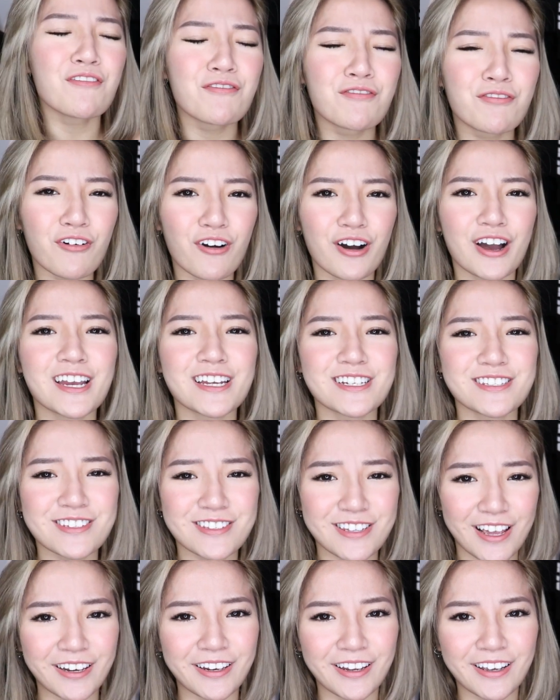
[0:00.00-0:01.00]
Avoid
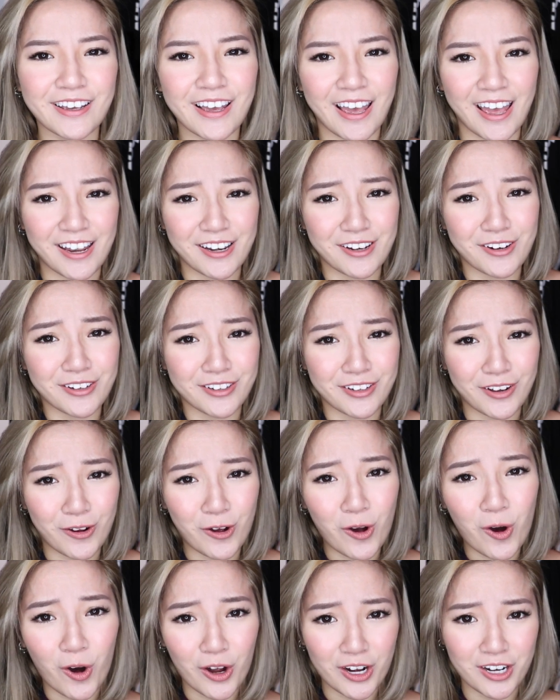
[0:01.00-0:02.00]
standing at the
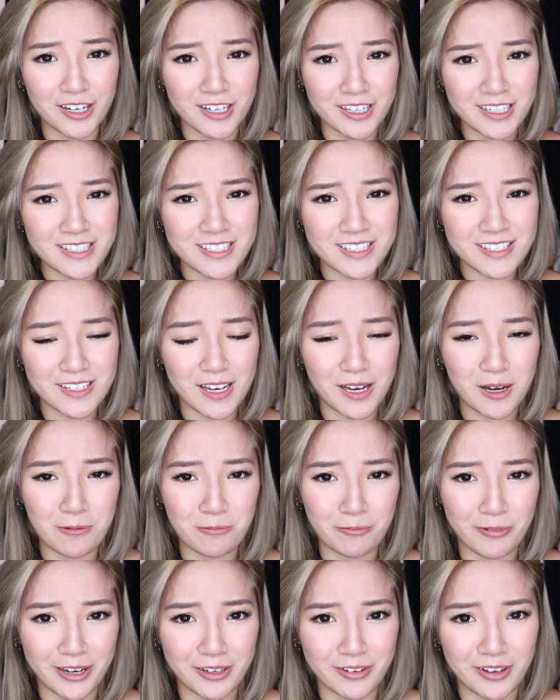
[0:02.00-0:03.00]
corners
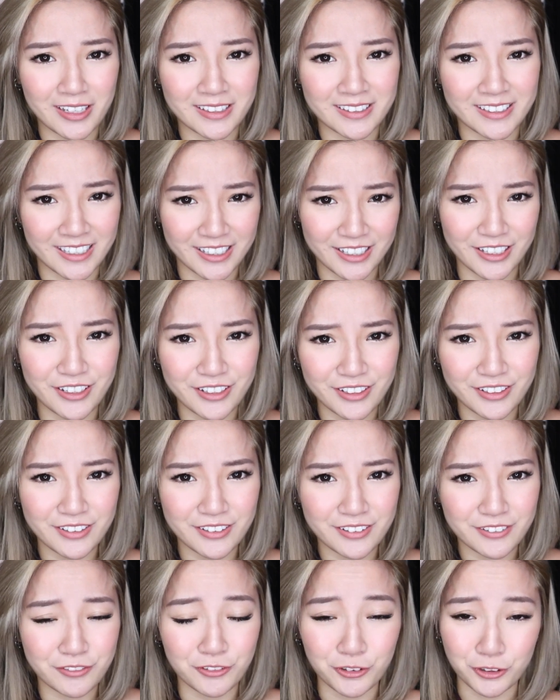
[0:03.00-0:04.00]
when you are taking
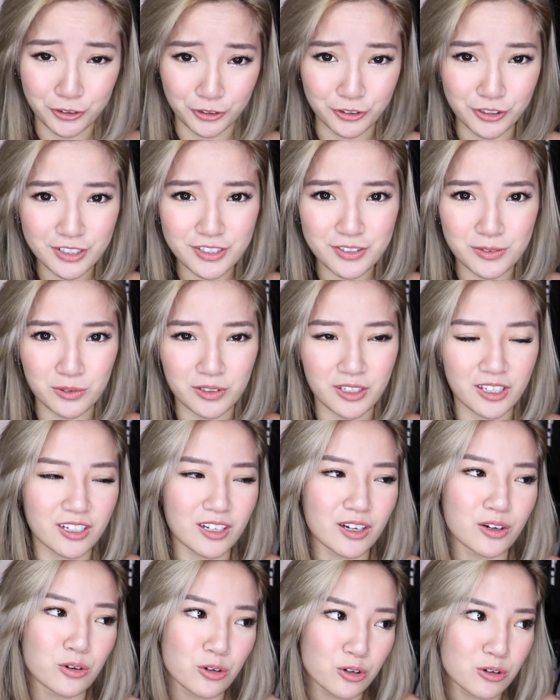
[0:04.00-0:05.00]
photos in
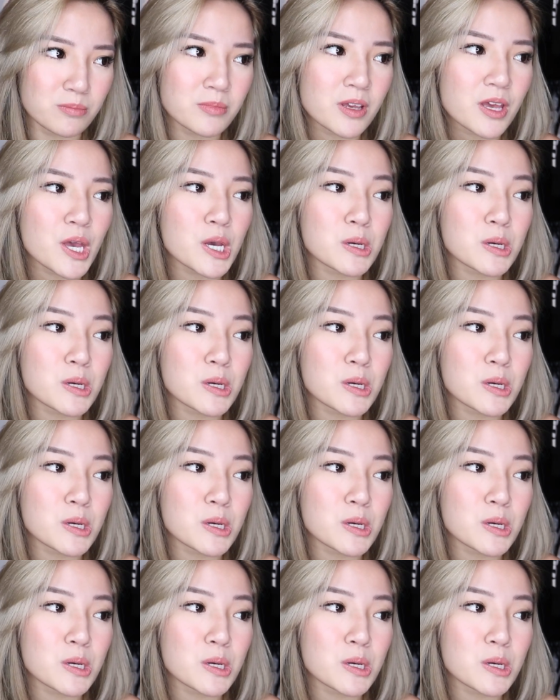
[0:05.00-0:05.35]
a group,